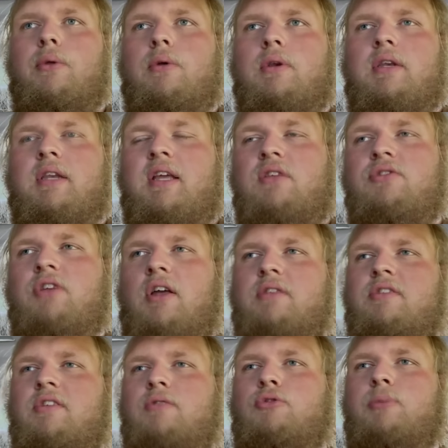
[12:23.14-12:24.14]

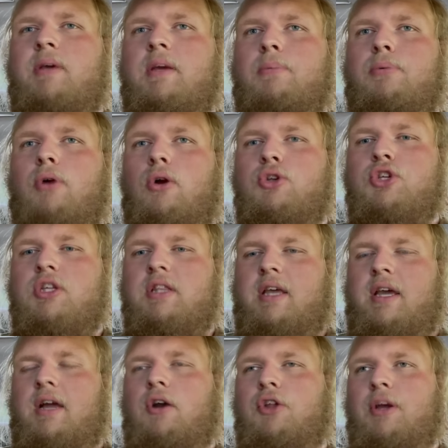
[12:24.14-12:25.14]
Nissan seems to be approaching the
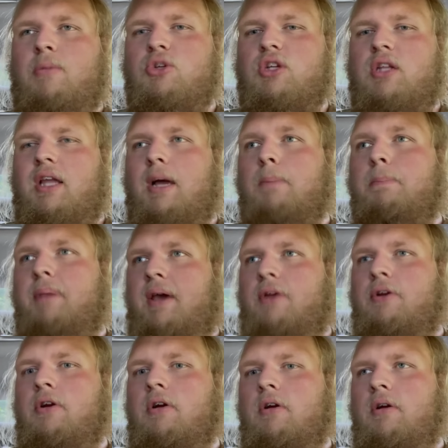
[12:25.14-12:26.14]
hail damage a lot
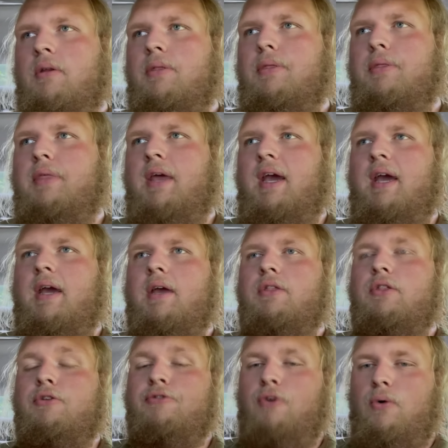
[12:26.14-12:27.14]
better
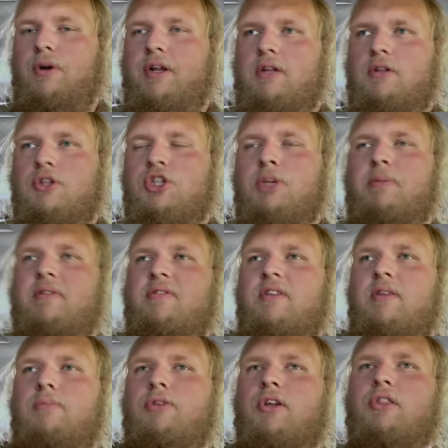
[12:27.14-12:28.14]
than the Ford dealership. It
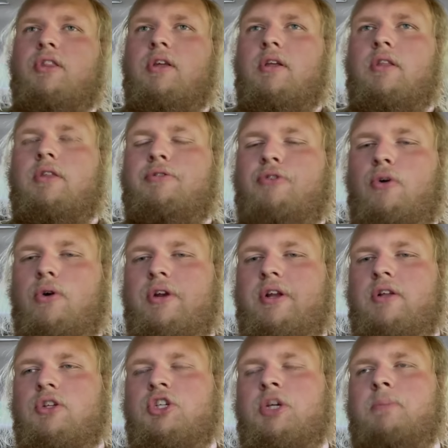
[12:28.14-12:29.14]
seems like the Ford
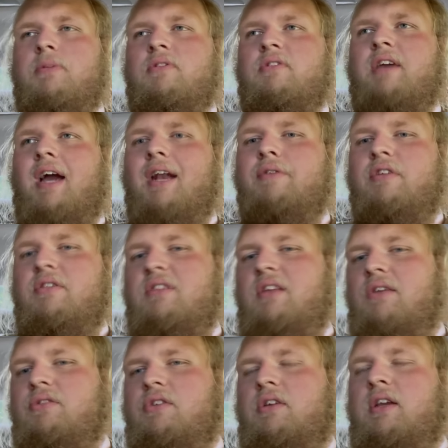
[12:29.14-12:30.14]
dealership is kind of
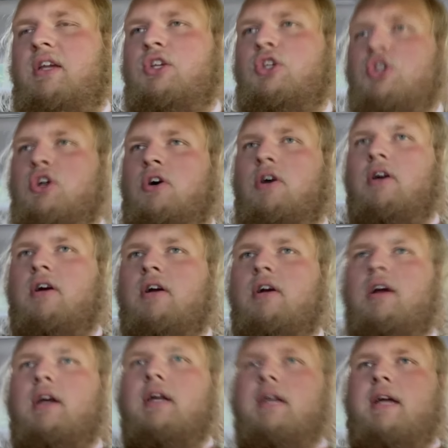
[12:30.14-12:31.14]
assessing each car
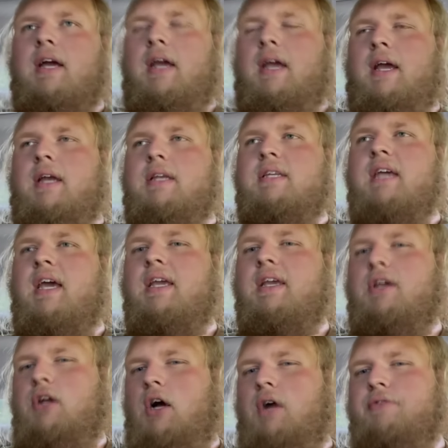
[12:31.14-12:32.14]
and
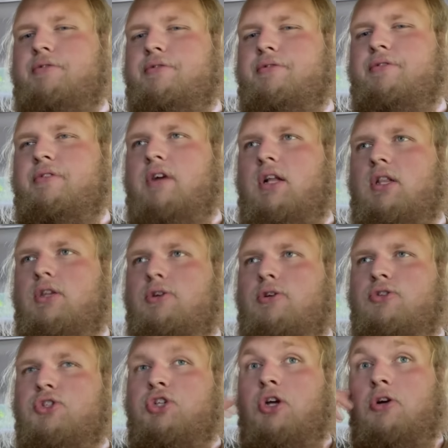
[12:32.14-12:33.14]
taking off a
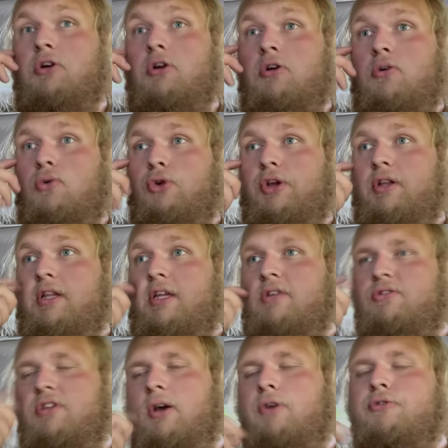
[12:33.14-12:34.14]
little chunk accordingly.
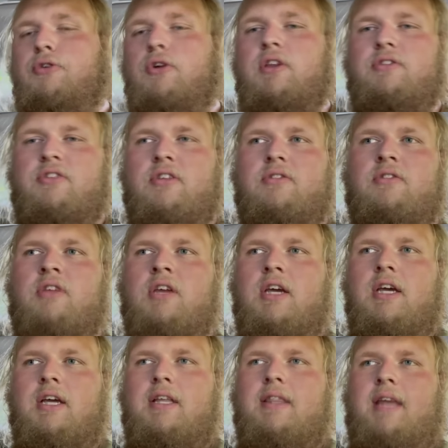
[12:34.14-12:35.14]
So for instance,
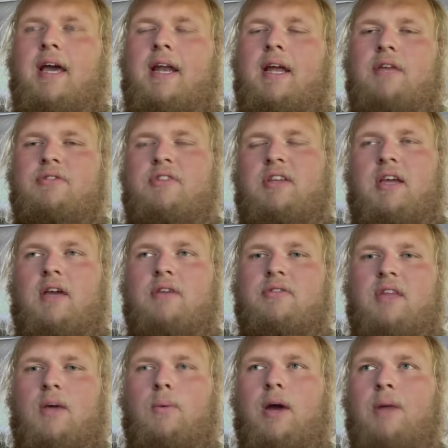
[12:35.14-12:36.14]
that STX,
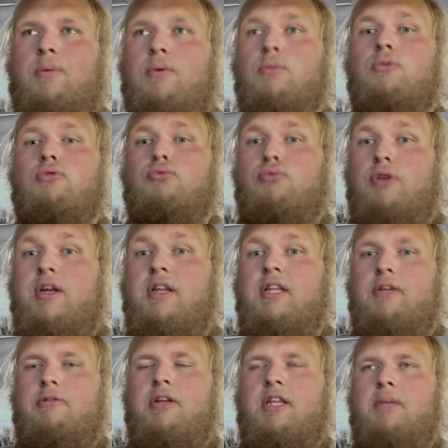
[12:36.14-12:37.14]
that white one, was
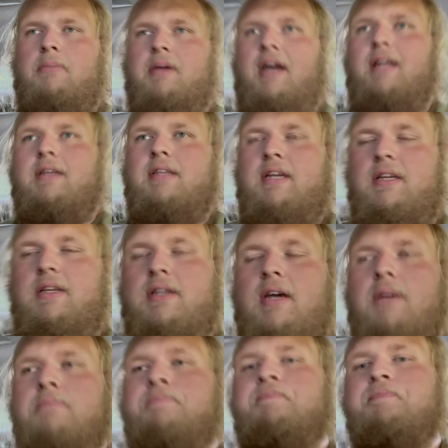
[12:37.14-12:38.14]
really, really bad dinged up,